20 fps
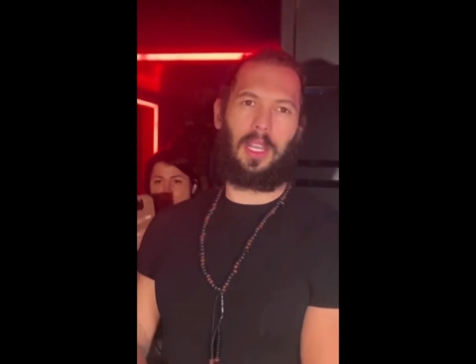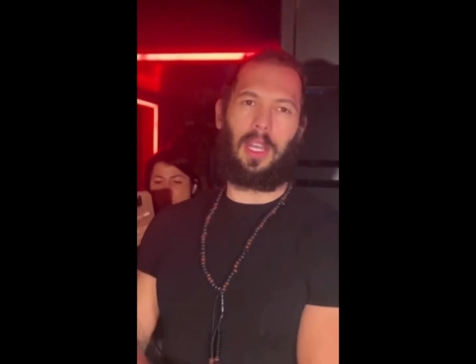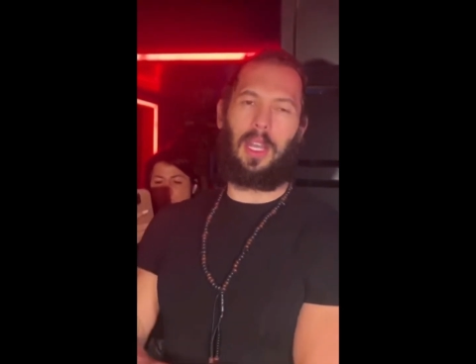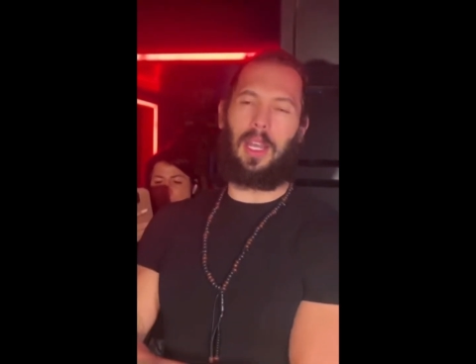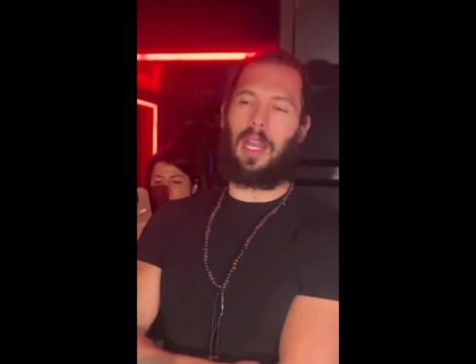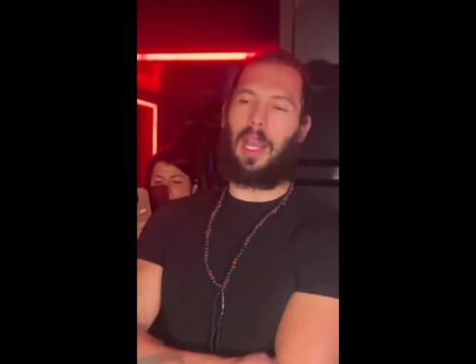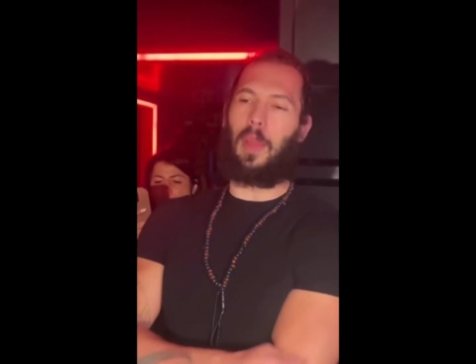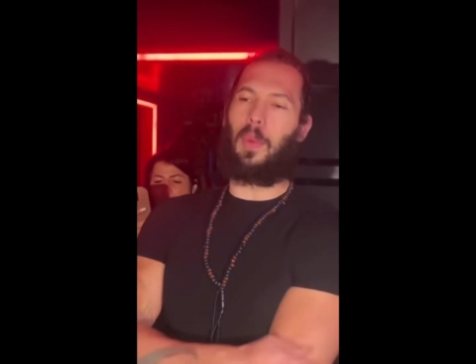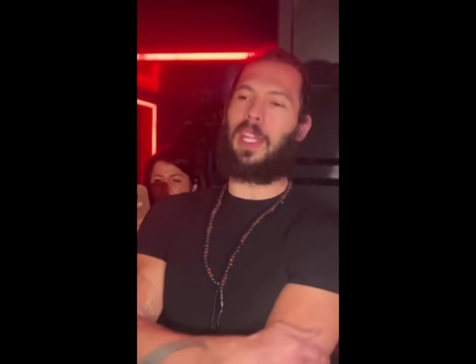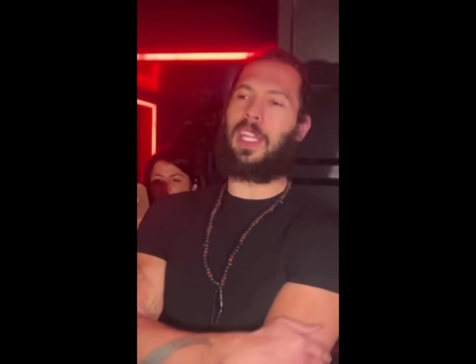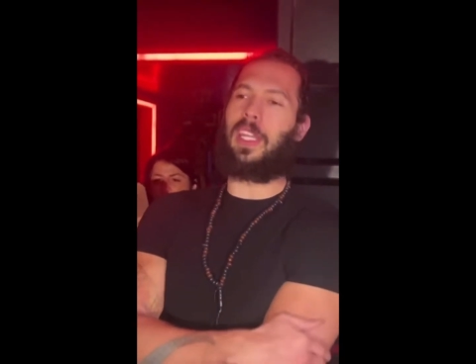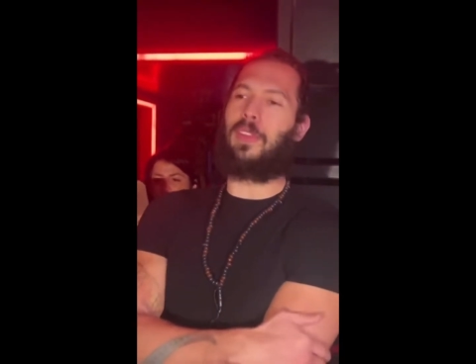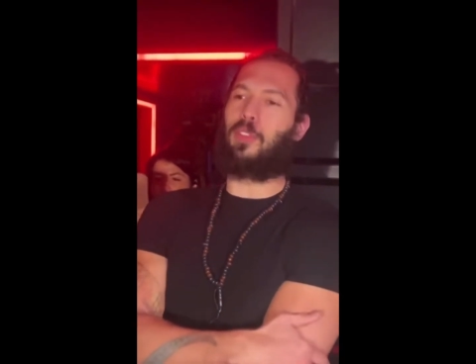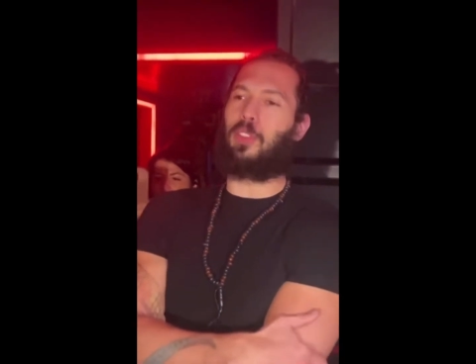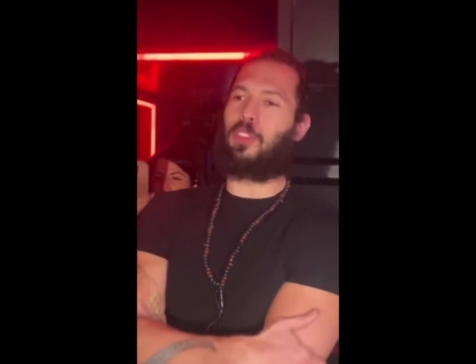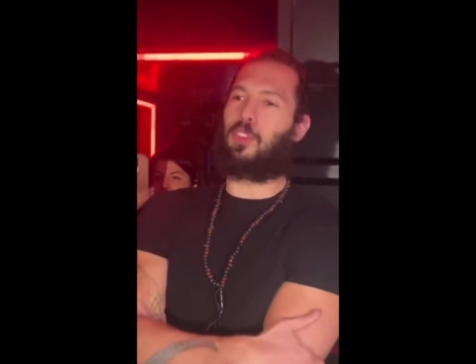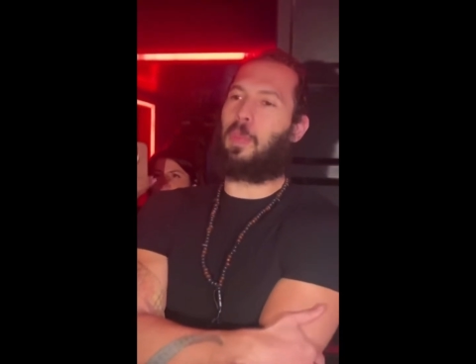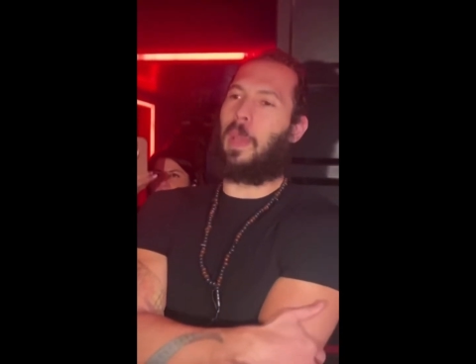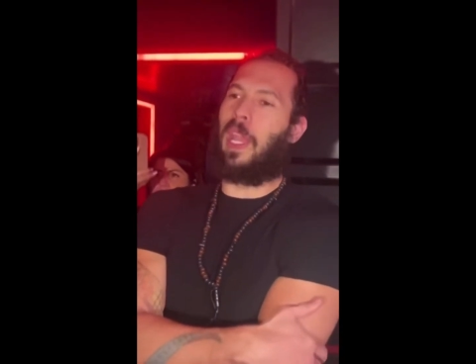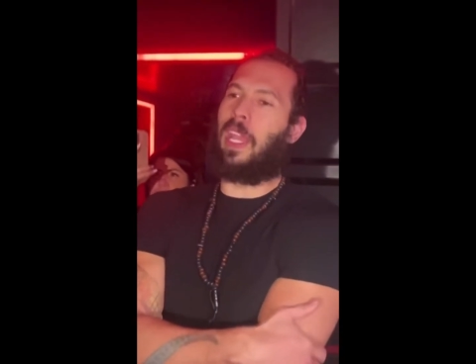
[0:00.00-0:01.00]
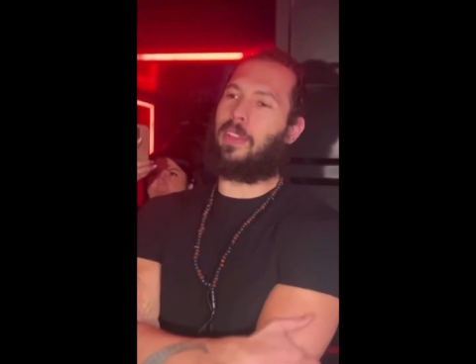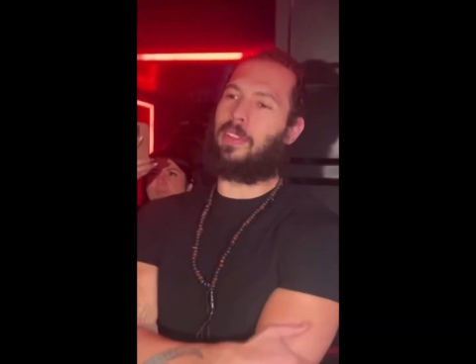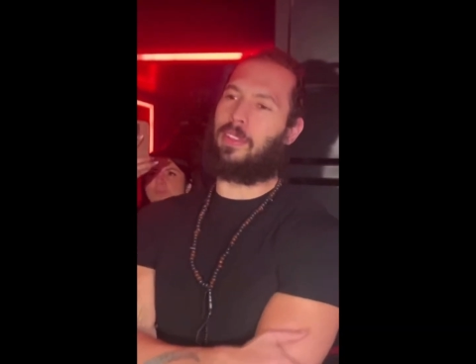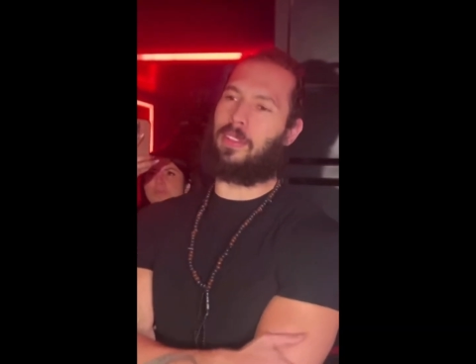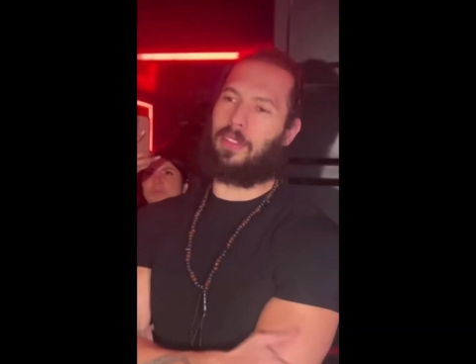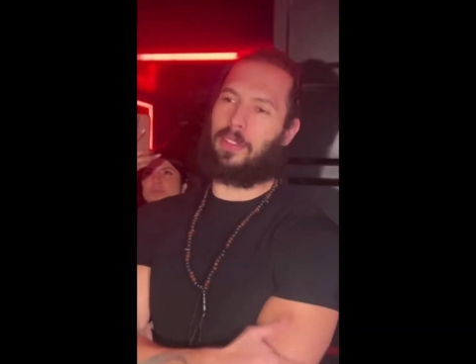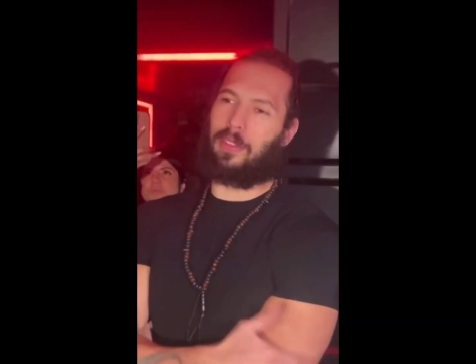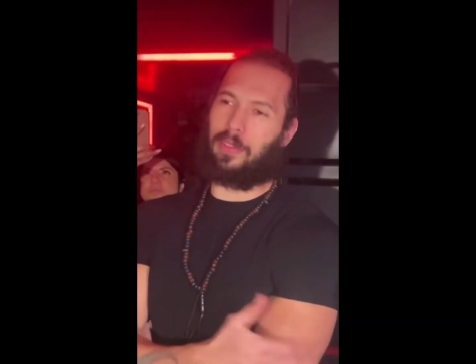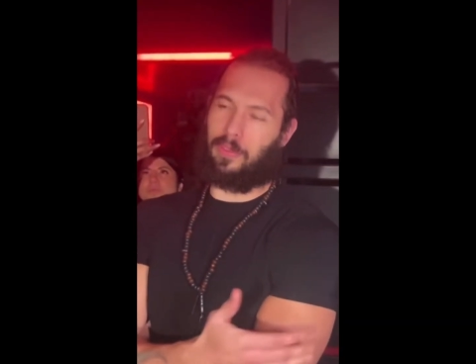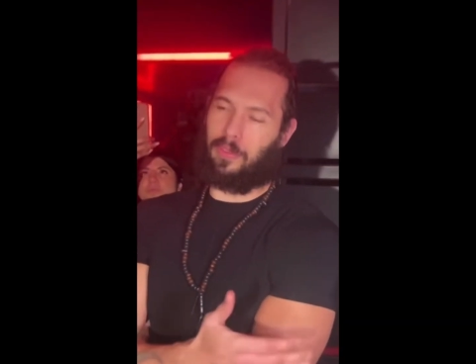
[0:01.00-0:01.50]
Uh, I want to give respect,
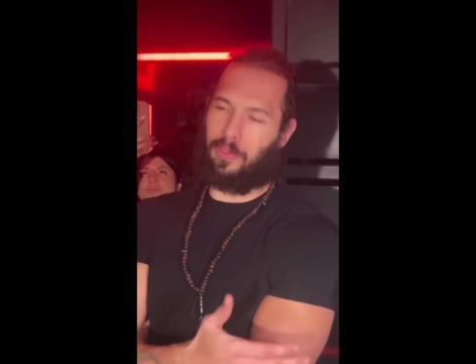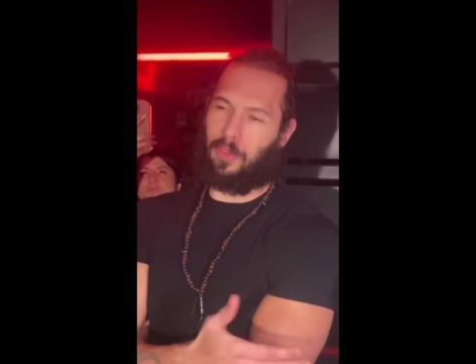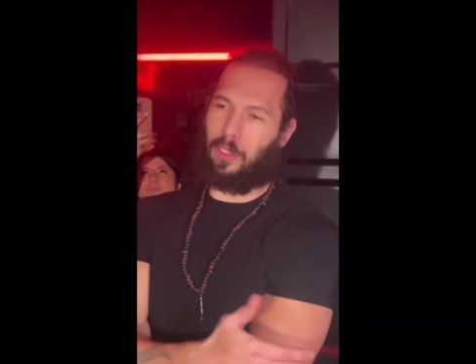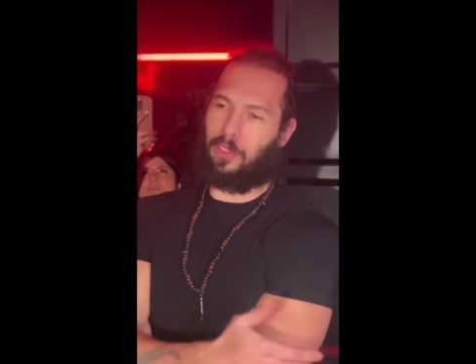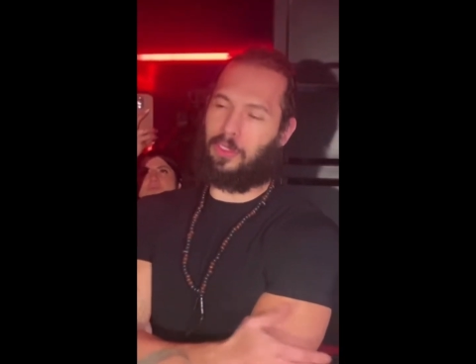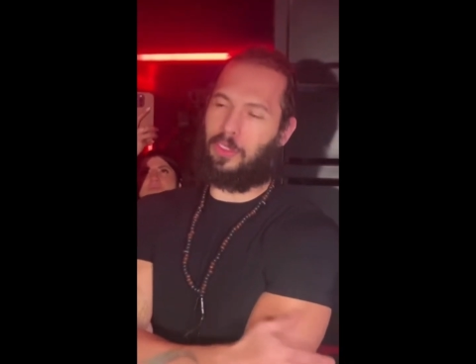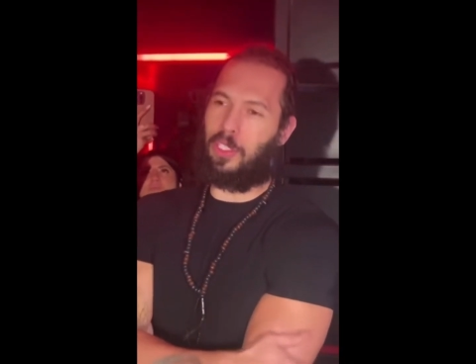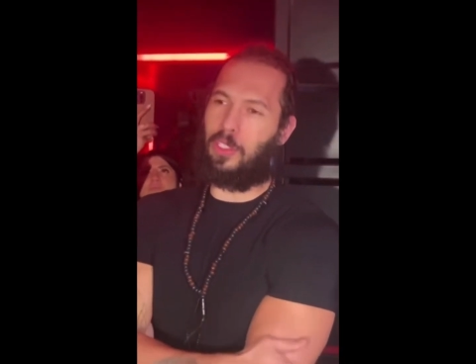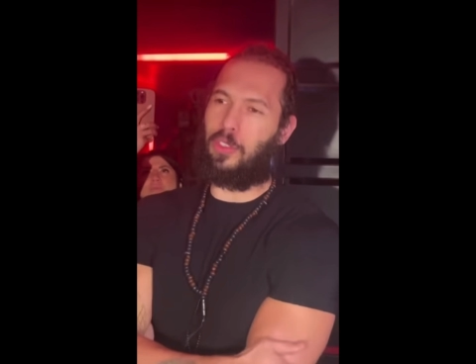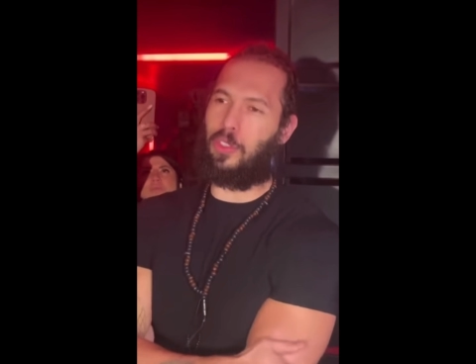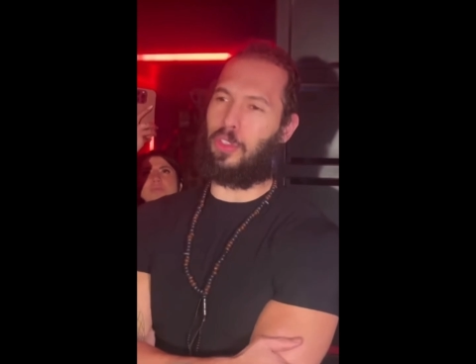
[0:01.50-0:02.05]
firstly,